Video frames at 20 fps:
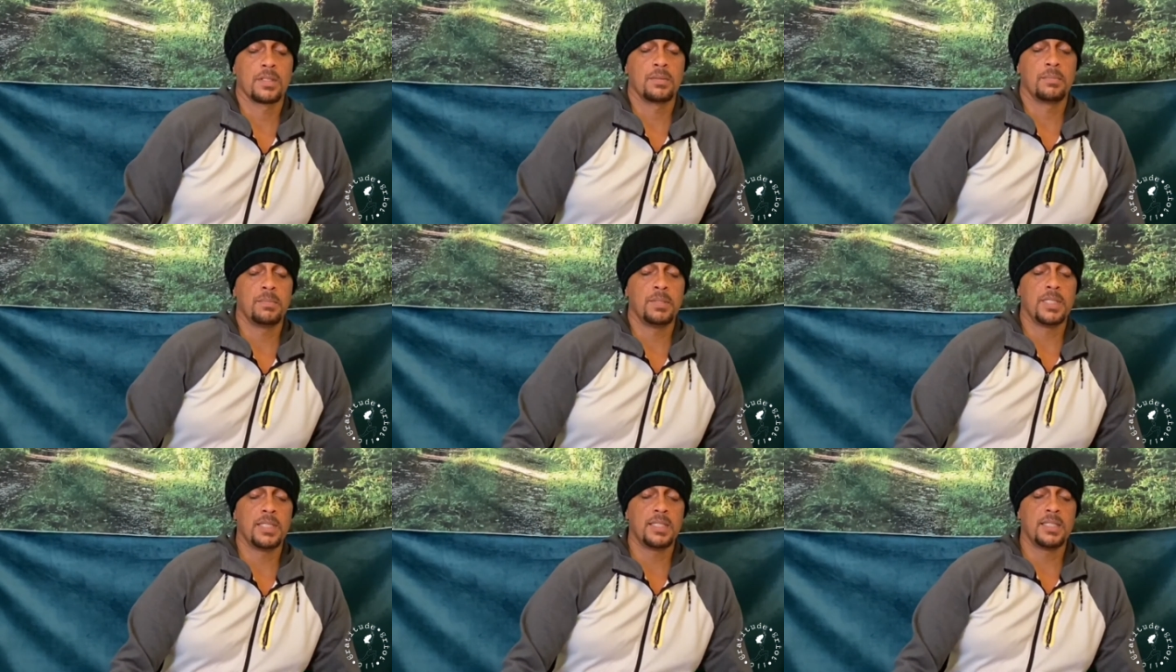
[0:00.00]

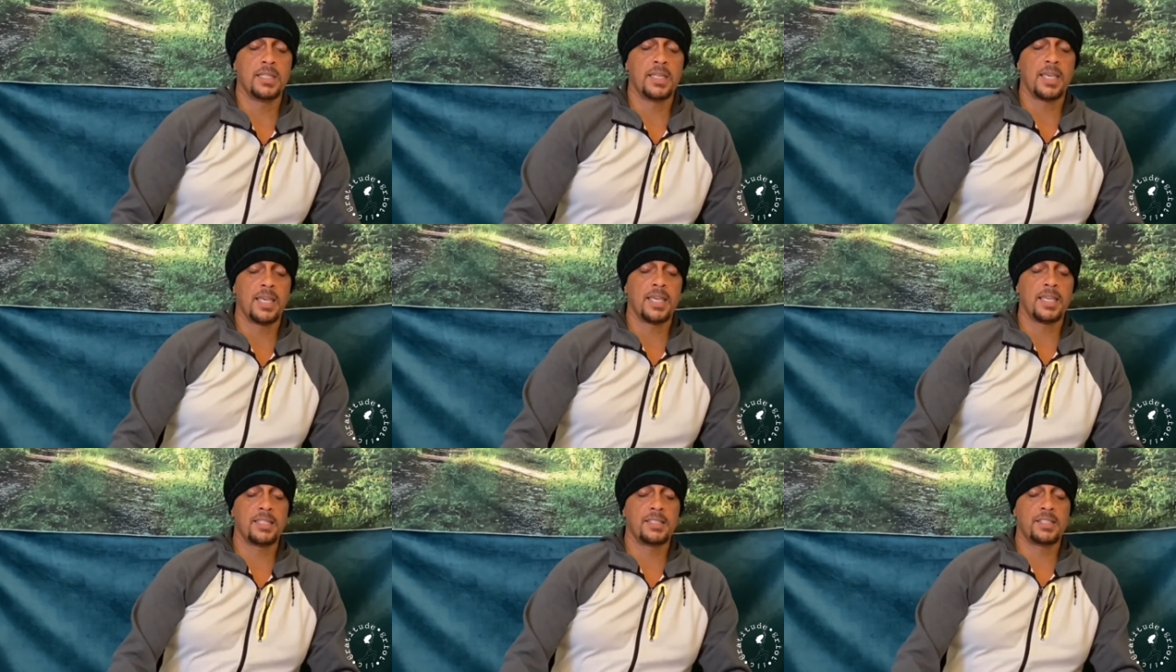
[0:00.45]
Begin to
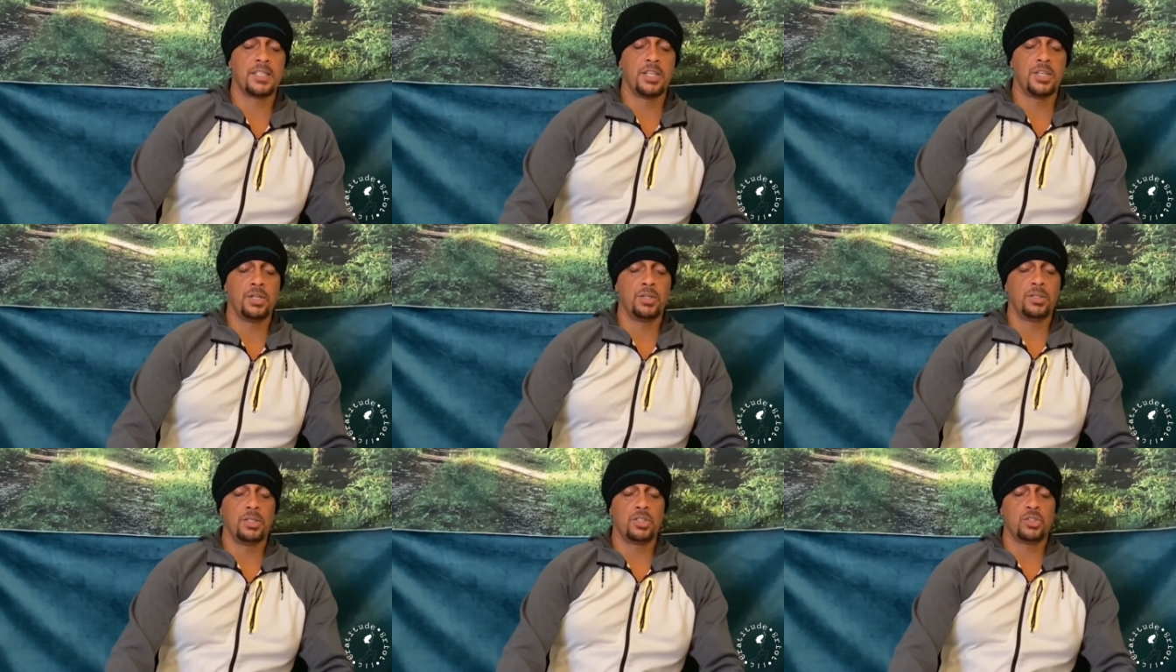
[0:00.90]

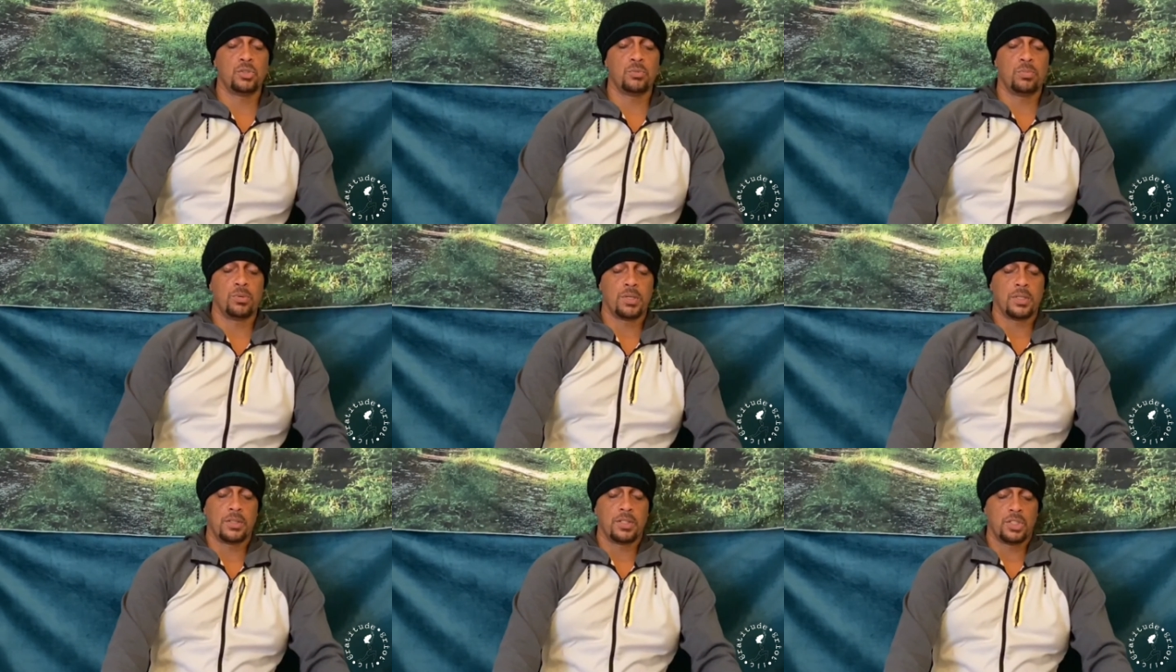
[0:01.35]
exhale as you
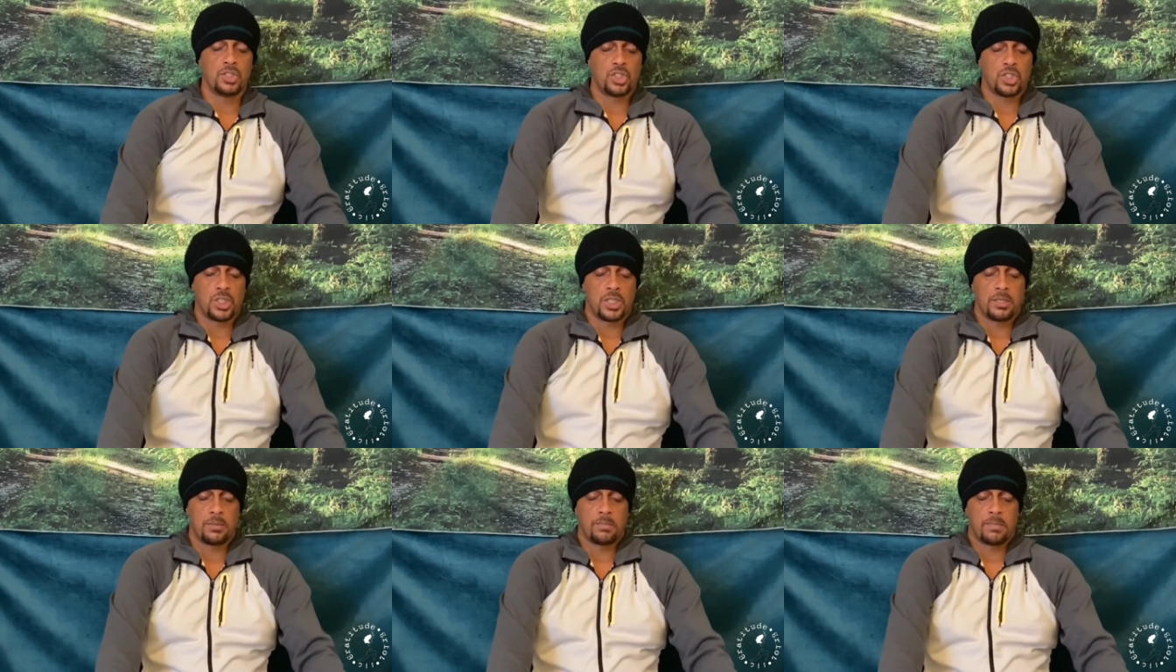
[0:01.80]
bring the
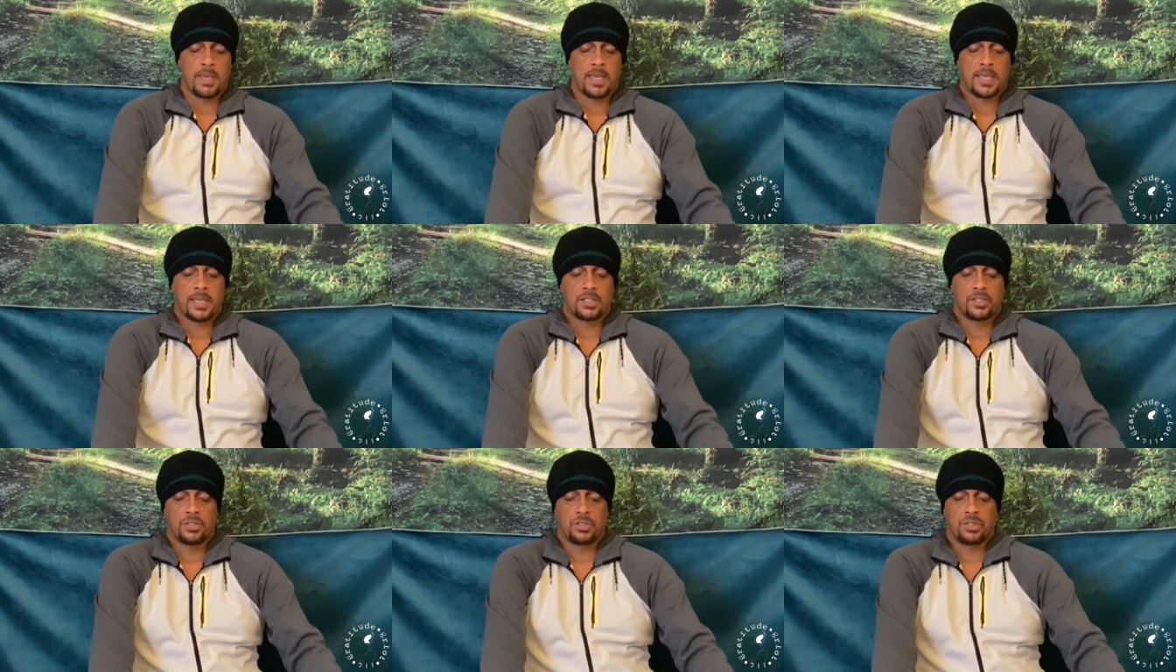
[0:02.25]
chin
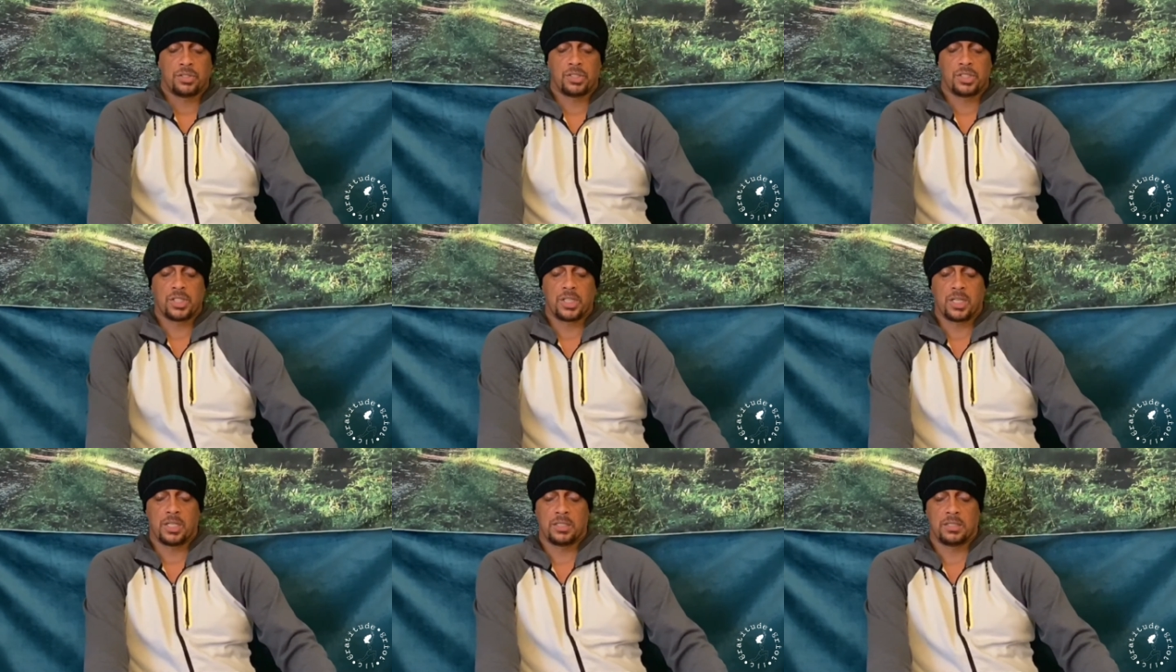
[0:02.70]
back to the
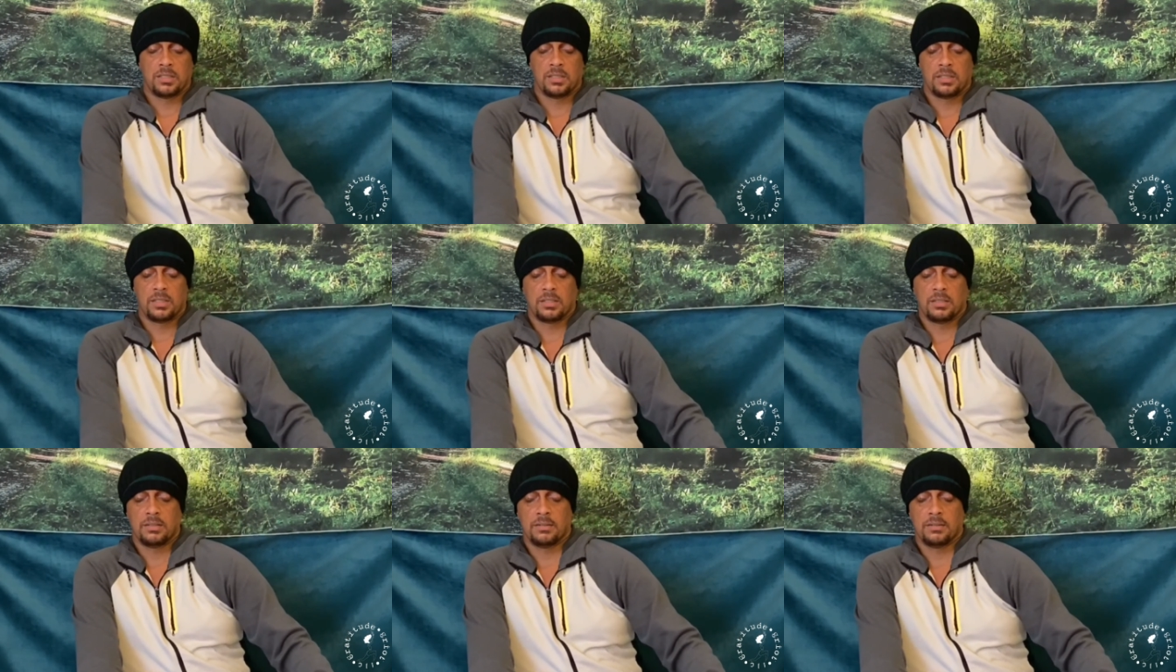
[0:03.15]
chest.